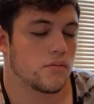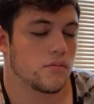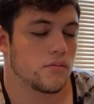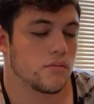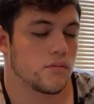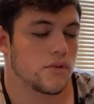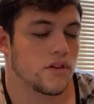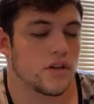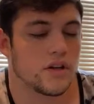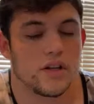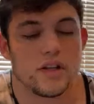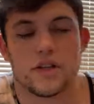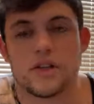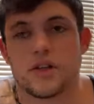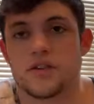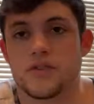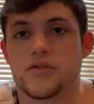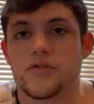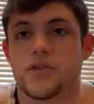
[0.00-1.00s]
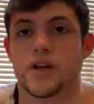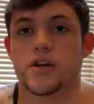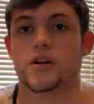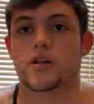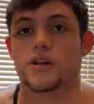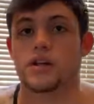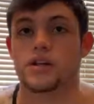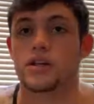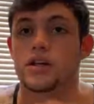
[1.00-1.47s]
sorry, it's
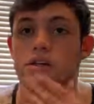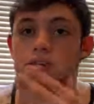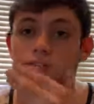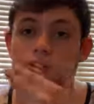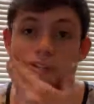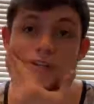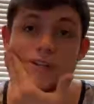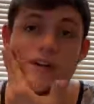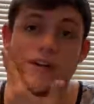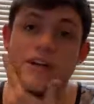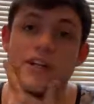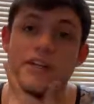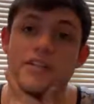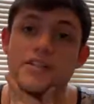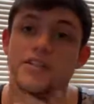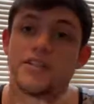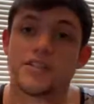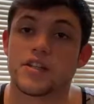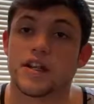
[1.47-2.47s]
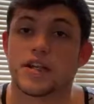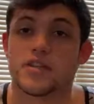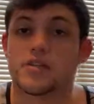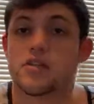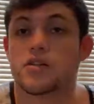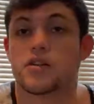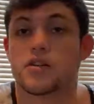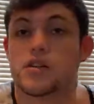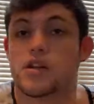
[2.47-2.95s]
fairly easy, I guess. It's not as
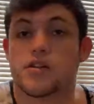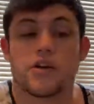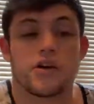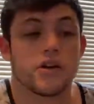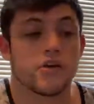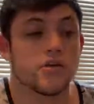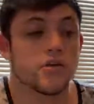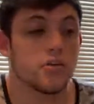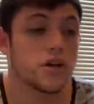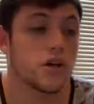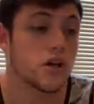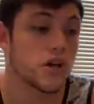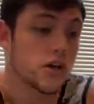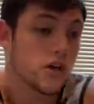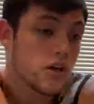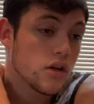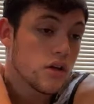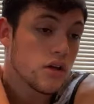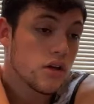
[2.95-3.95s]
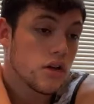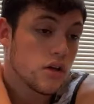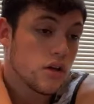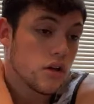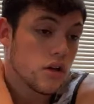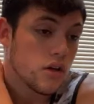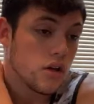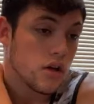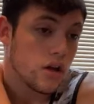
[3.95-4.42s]
hard as I thought it would be.
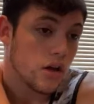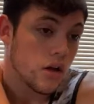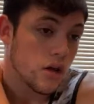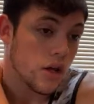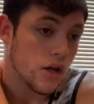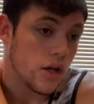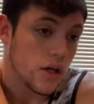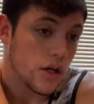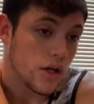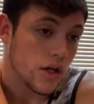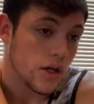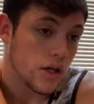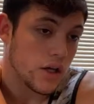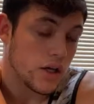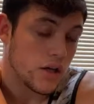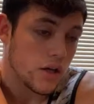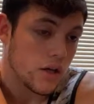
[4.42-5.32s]
NA,